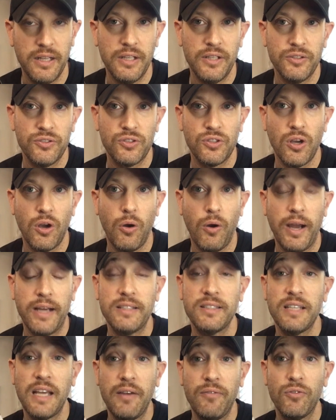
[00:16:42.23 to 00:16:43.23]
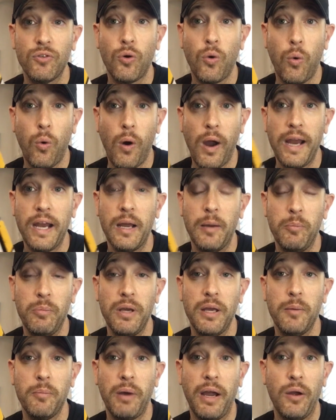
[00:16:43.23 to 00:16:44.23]
So I saved quite a
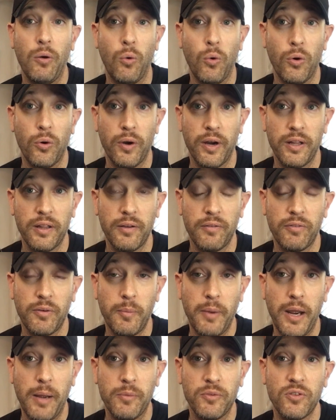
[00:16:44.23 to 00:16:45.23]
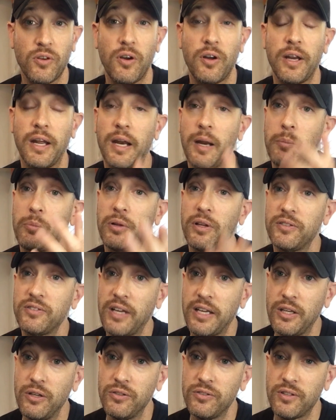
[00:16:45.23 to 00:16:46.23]
bit by ordering them from Amazon, and plus I
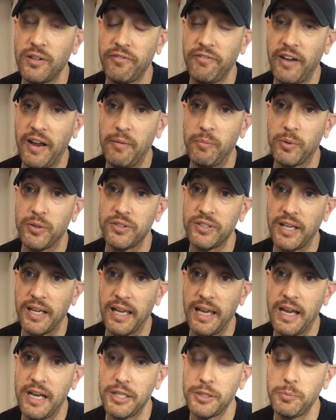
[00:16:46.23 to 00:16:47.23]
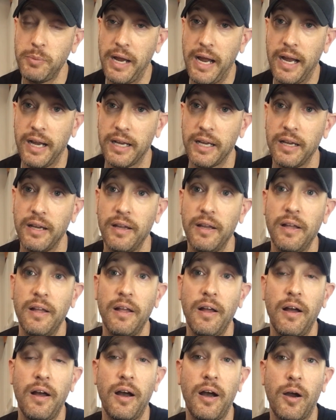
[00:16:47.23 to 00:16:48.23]
used the 5% cash back
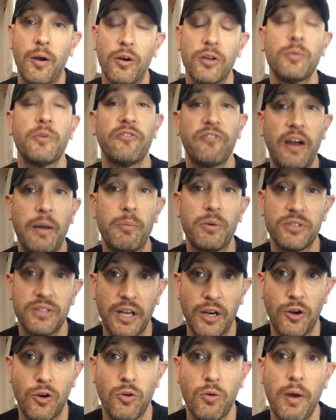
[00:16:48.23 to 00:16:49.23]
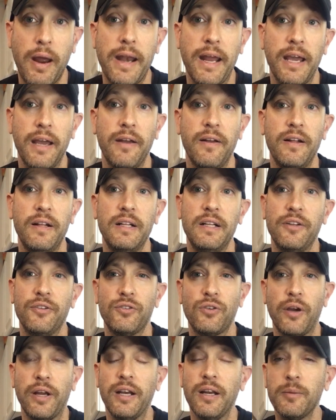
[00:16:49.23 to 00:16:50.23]
or 5% credit.
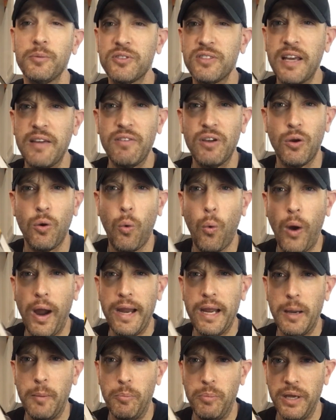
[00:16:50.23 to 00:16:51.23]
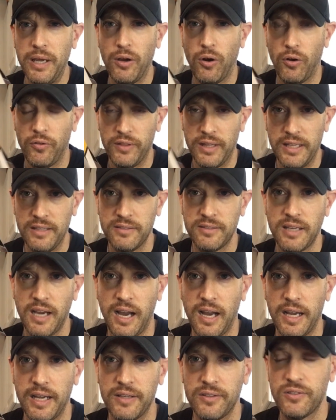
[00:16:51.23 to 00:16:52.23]
So I ended up saving quite a bit on these
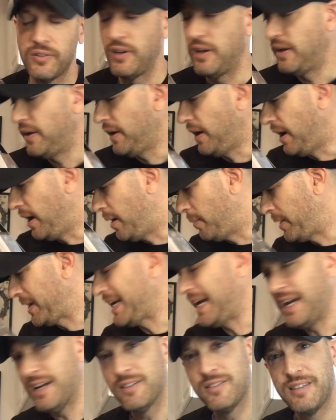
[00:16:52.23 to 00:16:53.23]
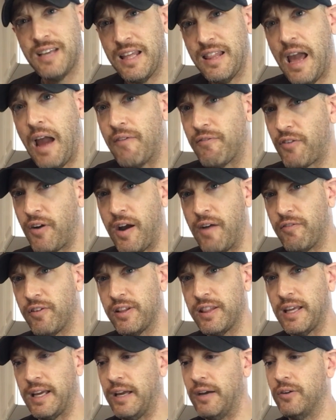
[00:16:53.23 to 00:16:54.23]
guys. I can't say that for
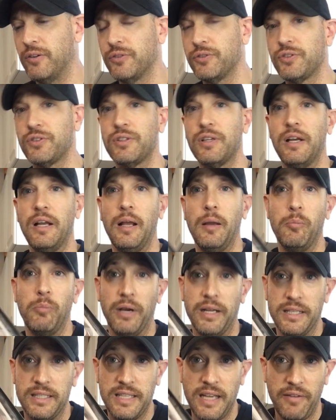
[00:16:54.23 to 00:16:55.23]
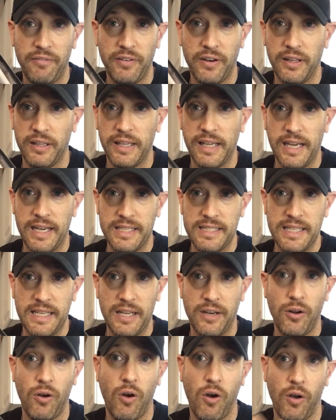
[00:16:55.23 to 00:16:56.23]
everything else, but definitely I
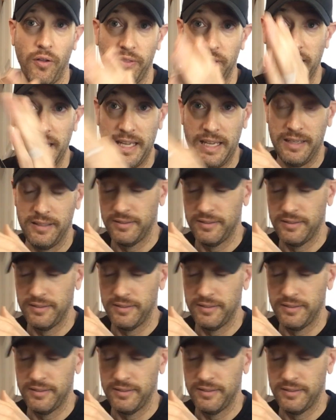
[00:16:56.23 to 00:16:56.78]
did on these.